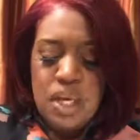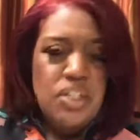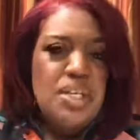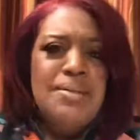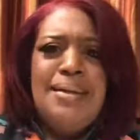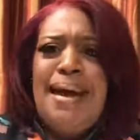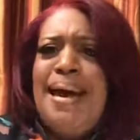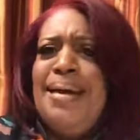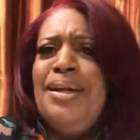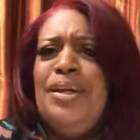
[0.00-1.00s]
just to
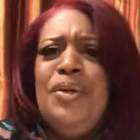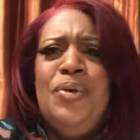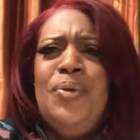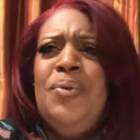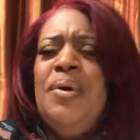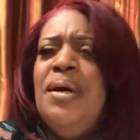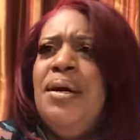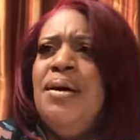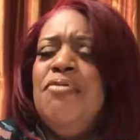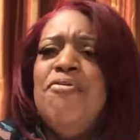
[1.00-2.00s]
add a little
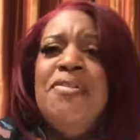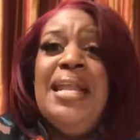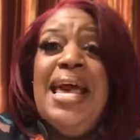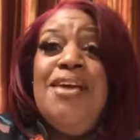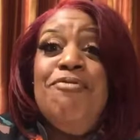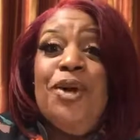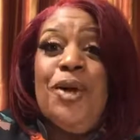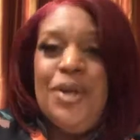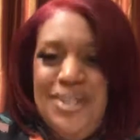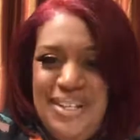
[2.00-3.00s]

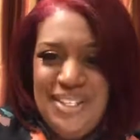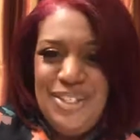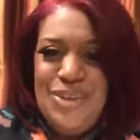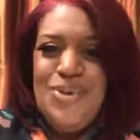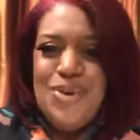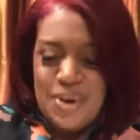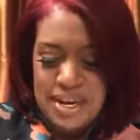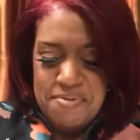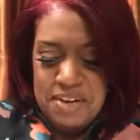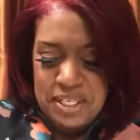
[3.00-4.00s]
flavor to your
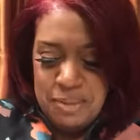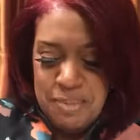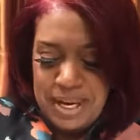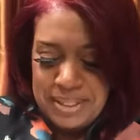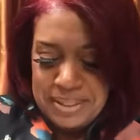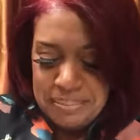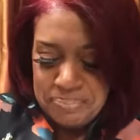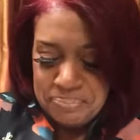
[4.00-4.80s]
living space.